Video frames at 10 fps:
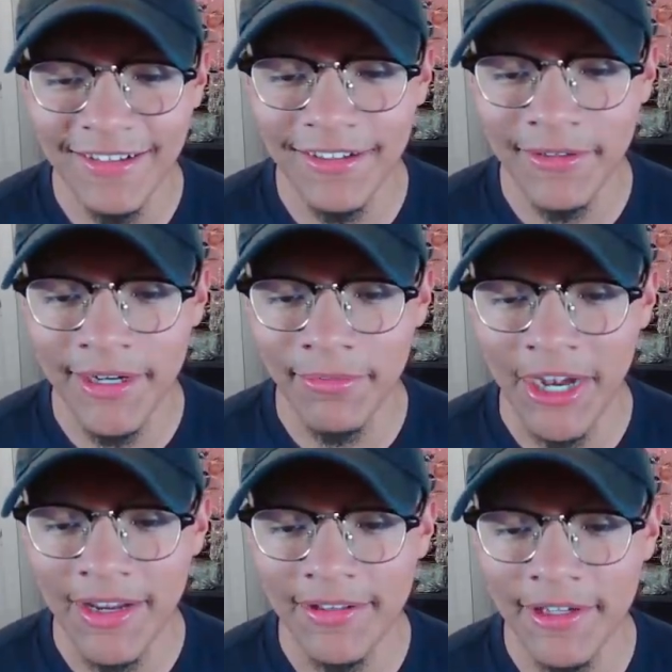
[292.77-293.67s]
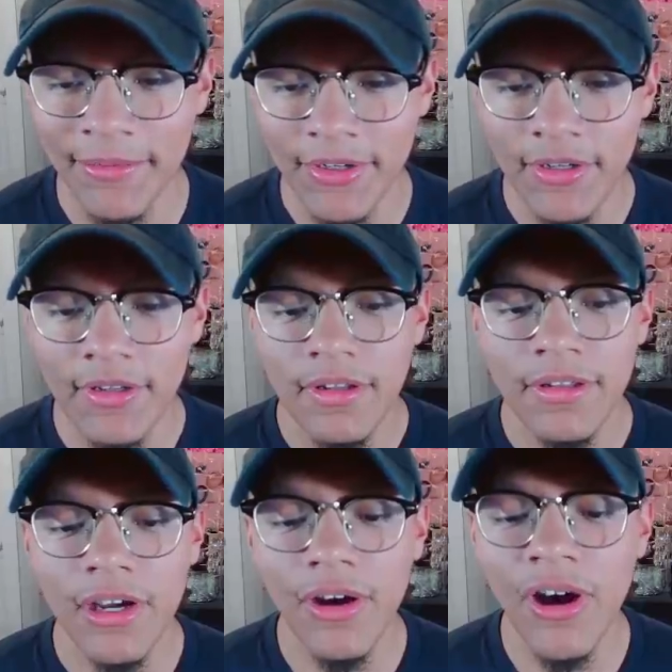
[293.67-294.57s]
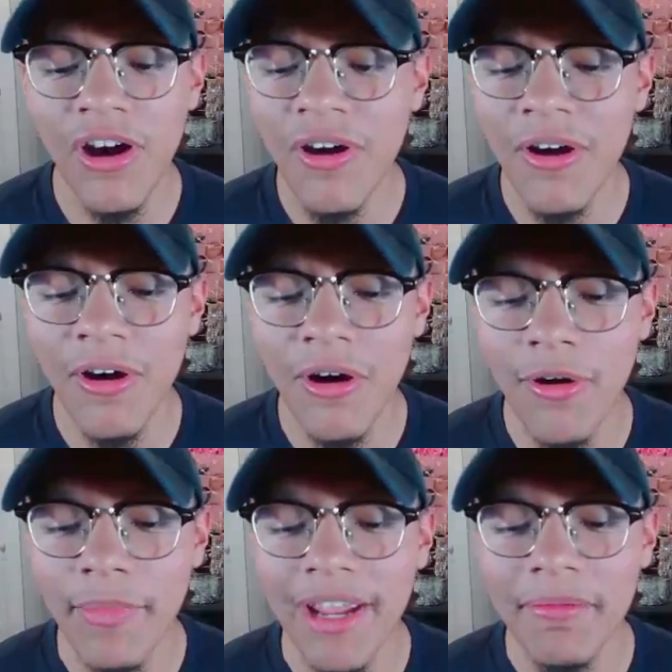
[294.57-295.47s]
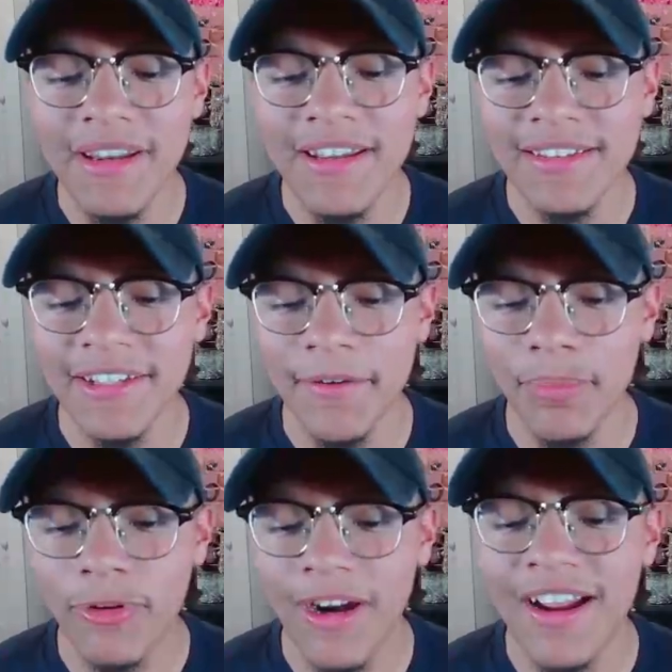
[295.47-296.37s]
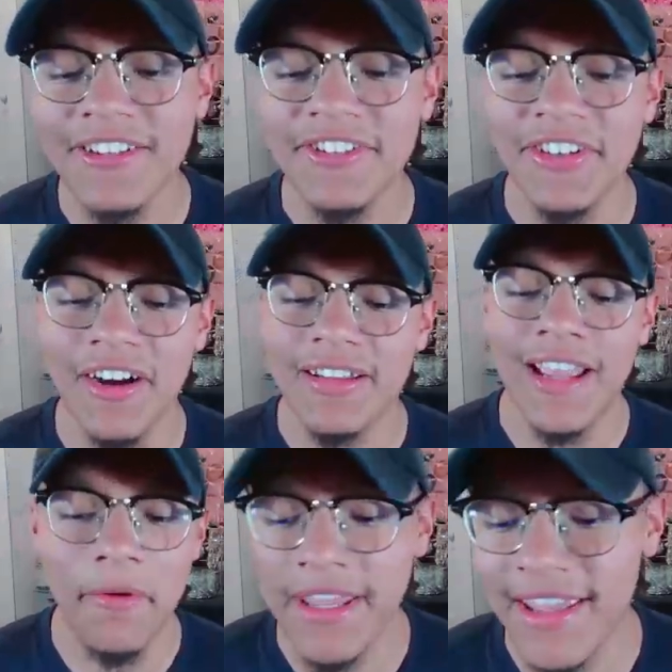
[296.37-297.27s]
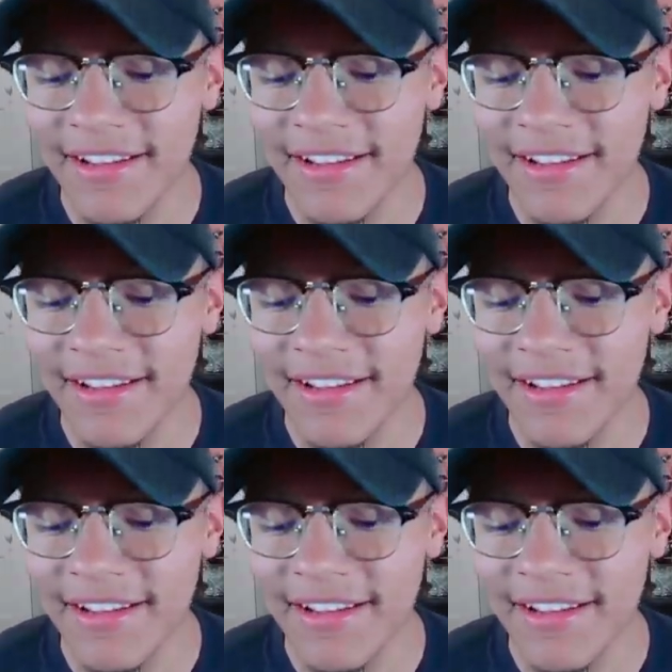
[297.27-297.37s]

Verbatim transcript: oh, I ran into him. No, man, we need some pressure. Yeah, we can't